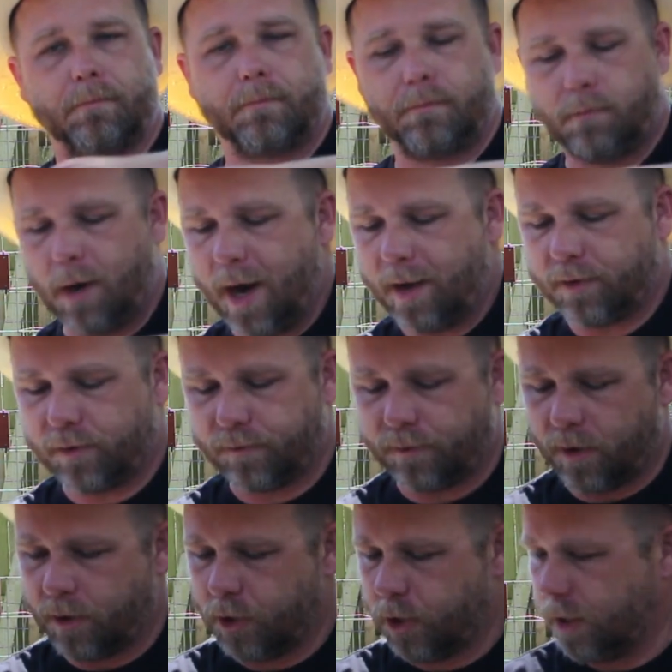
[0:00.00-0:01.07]
Brett's
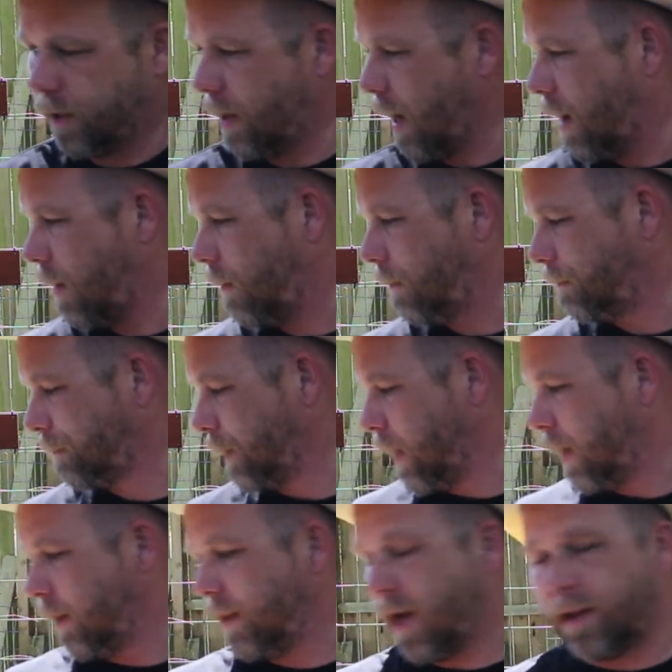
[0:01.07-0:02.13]
version now
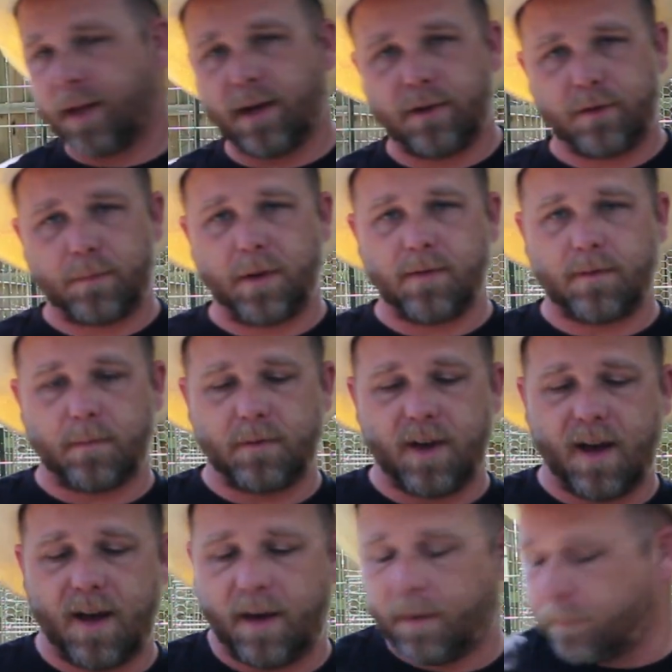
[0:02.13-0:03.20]
that it's been some
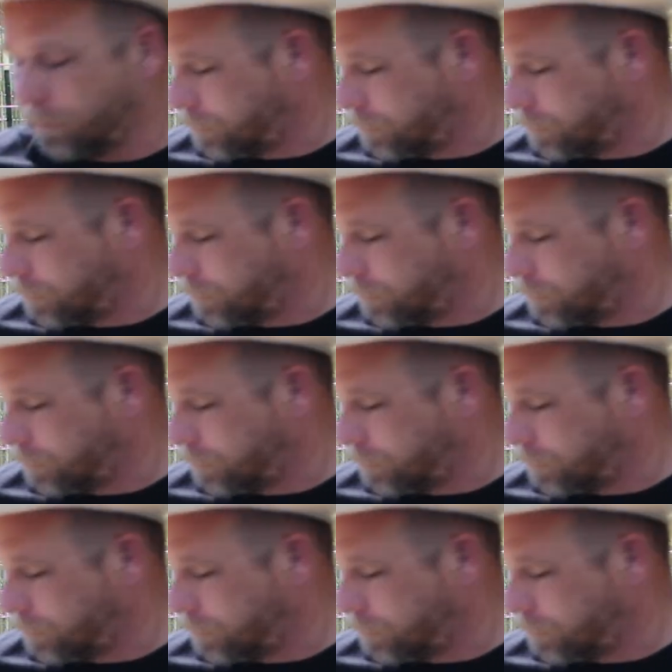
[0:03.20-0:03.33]
time